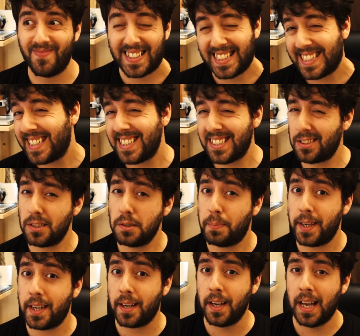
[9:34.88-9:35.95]
then kind of so
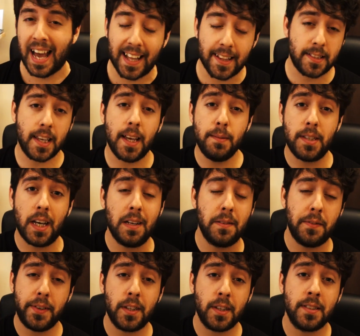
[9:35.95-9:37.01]
be it. At the same time,
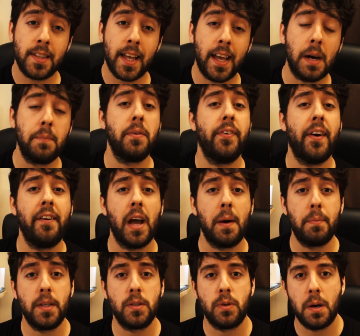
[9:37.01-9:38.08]
if he does stay, I'll be very
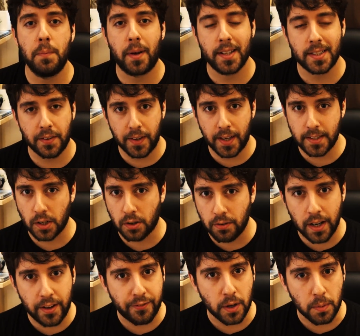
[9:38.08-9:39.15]
happy as well, because I think he's a
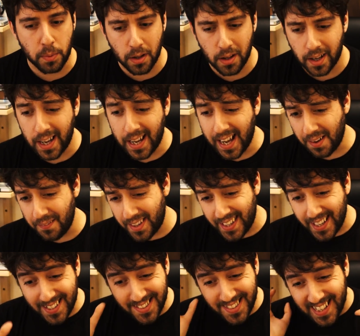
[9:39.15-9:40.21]
great footballer. I think he
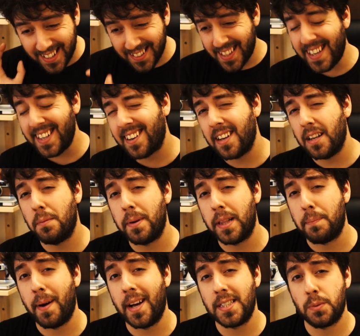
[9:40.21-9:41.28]
has stagnated a little bit in
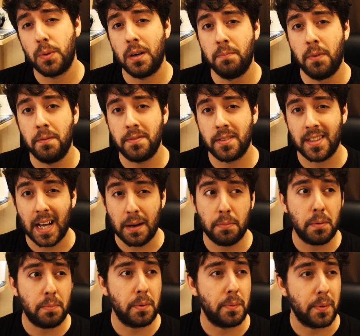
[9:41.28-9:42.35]
the past 12 months. That
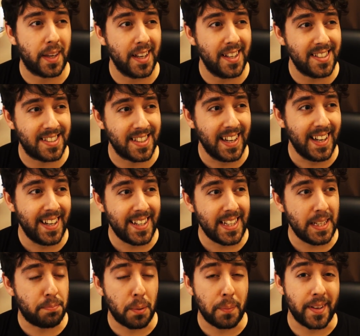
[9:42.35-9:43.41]
will be because
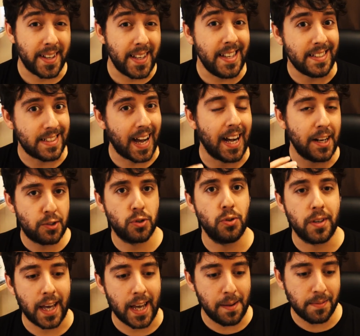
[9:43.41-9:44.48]
he probably needs actual
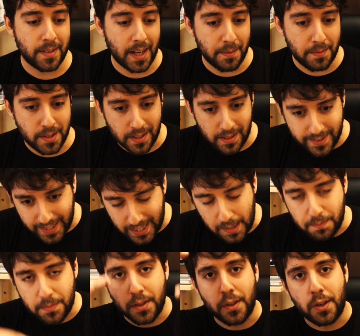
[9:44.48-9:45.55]
game time to take
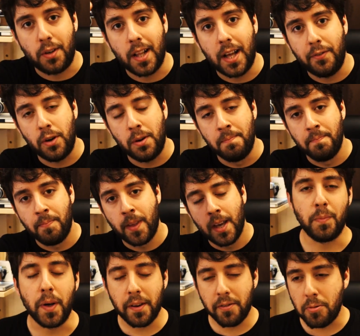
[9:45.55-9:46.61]
him to the new level.
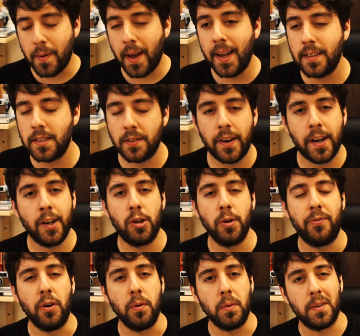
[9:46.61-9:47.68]
But he remains a very good
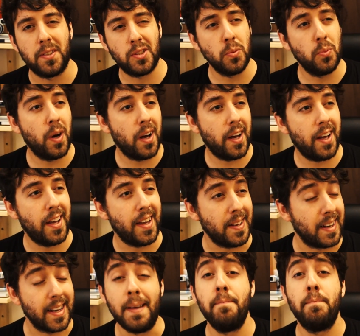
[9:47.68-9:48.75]
footballer, somewhere
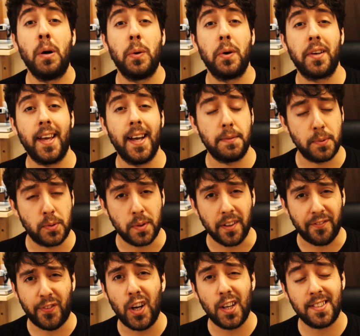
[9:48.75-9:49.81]
in limbo, I'd guess, between the
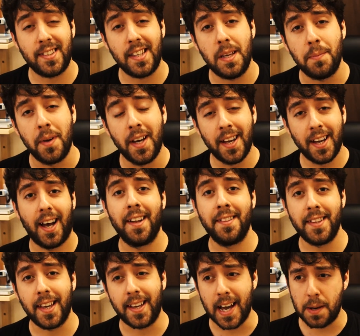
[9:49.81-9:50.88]
first team and
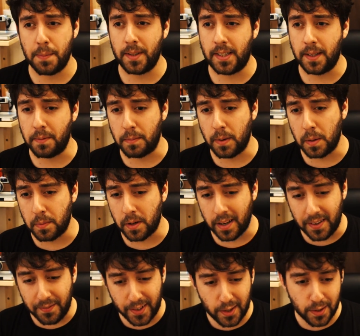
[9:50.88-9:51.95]
the academy team at the moment.
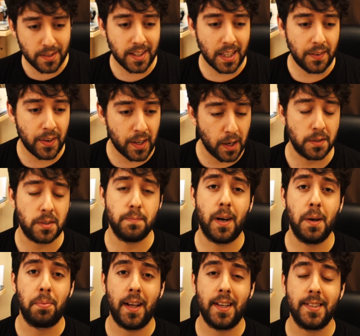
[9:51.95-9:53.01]
If he does leave, he goes in my
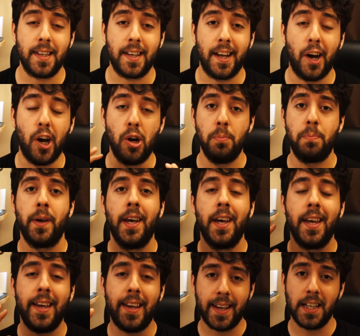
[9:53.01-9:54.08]
blessing, and I hope
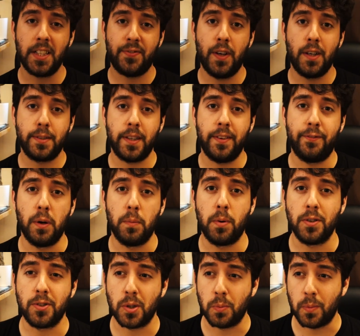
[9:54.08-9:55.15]
he gets first team
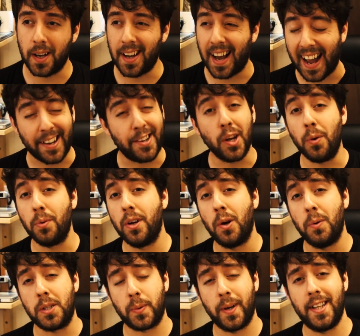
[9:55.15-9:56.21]
football somewhere. I don't know
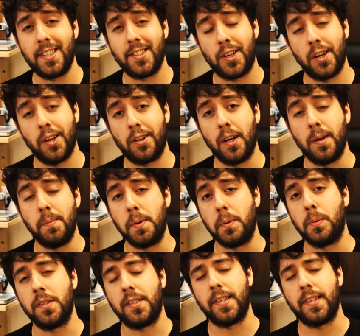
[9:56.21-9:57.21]
which way this is going to go, but we'll